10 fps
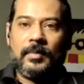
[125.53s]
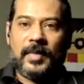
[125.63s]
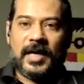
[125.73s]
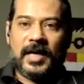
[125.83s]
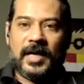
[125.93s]

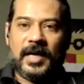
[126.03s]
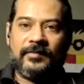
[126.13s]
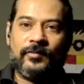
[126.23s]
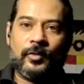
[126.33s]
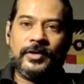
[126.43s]

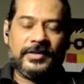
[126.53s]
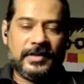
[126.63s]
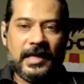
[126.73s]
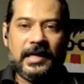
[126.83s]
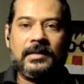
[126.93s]
my phone
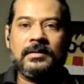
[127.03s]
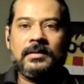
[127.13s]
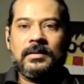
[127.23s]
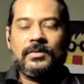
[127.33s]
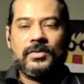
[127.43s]
is in
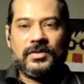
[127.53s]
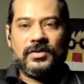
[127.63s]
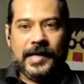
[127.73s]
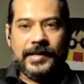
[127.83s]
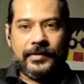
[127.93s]
the
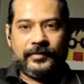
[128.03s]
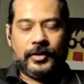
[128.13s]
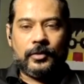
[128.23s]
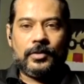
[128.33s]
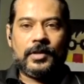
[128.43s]
side of the
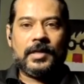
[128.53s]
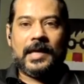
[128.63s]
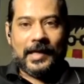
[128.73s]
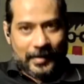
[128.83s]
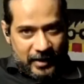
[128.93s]
door. Can
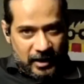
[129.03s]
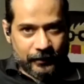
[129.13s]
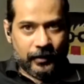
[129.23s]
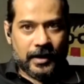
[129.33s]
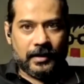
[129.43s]
I reach
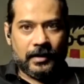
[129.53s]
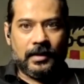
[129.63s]
for it?